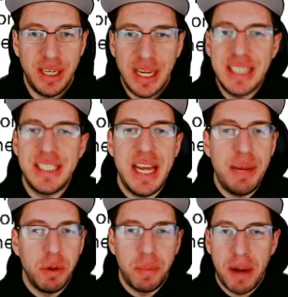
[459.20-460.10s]
his name
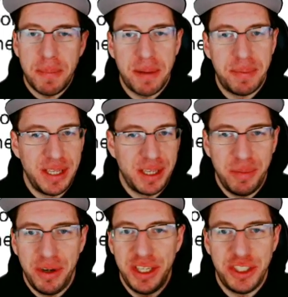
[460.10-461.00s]
will pop up in the
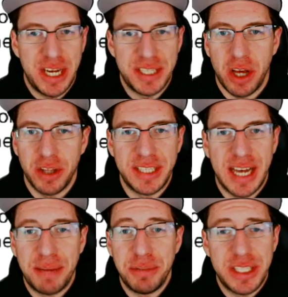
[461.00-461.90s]
community chats all the
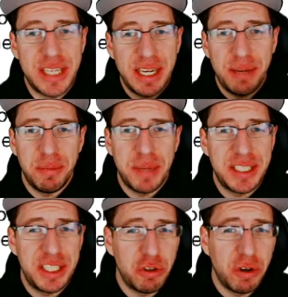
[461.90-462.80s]
time. Just send him a
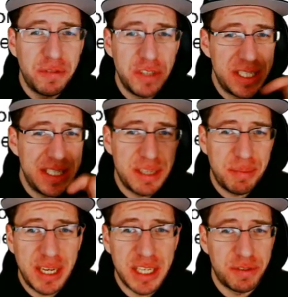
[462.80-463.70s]
message, or if you see
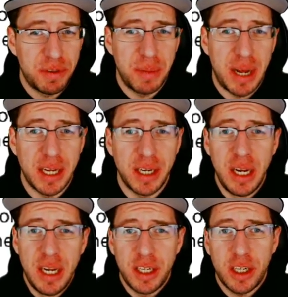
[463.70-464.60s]
somebody else from
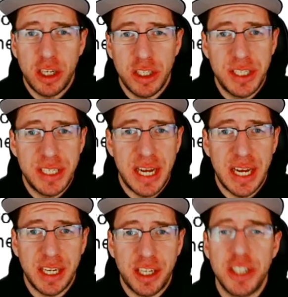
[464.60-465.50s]

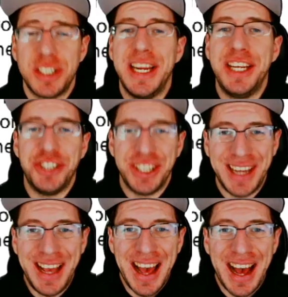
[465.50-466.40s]
Cursed Nation,
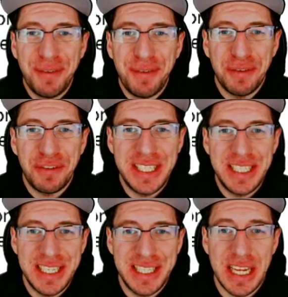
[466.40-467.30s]
feel free
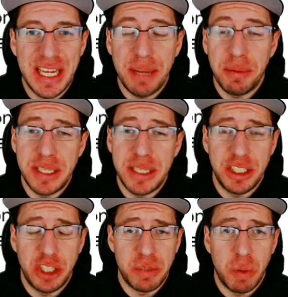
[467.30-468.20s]
to send them a
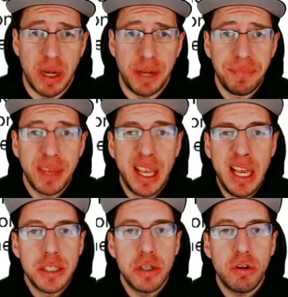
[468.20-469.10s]
message as well.
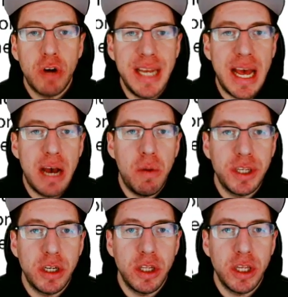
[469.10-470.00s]
So right now what
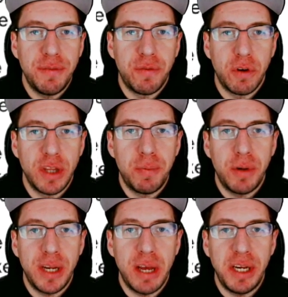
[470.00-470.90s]
they're looking for, they're
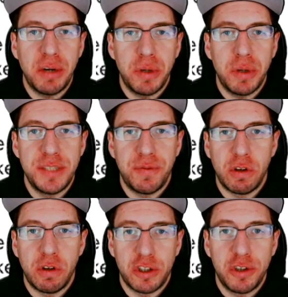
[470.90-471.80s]
putting out inquiries
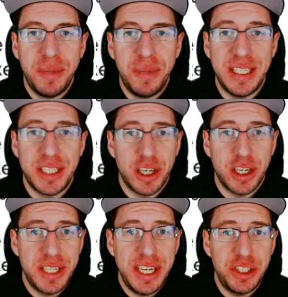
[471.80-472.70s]
for recruitment into
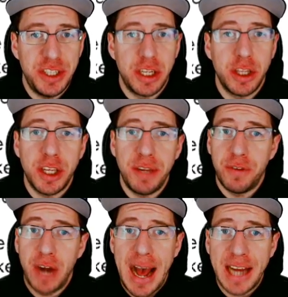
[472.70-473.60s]
Cursed Nation. They're looking
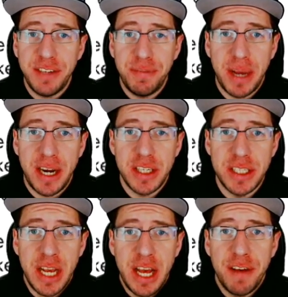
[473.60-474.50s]
for active players
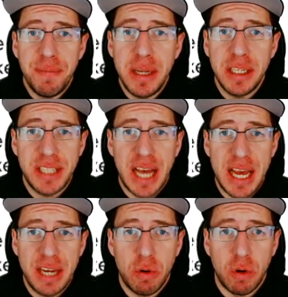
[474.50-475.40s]
of middle to
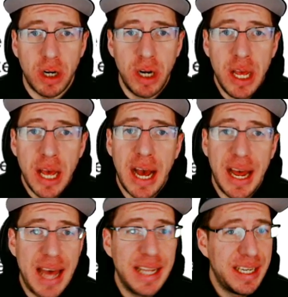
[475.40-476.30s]
high core,
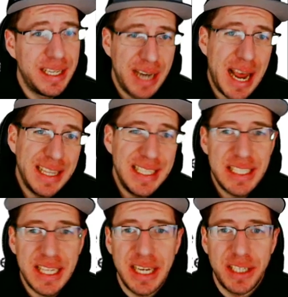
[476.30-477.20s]
at
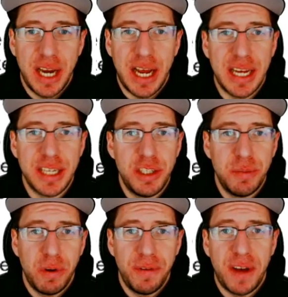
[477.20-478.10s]
least like
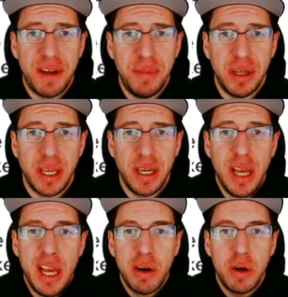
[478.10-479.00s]
2.5 million,
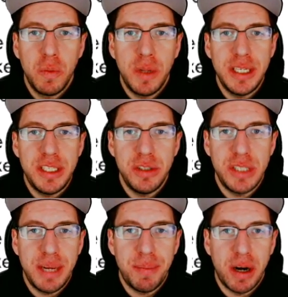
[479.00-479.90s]
who are willing to
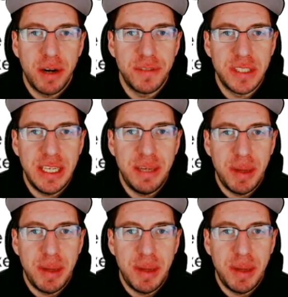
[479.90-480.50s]
take part of a team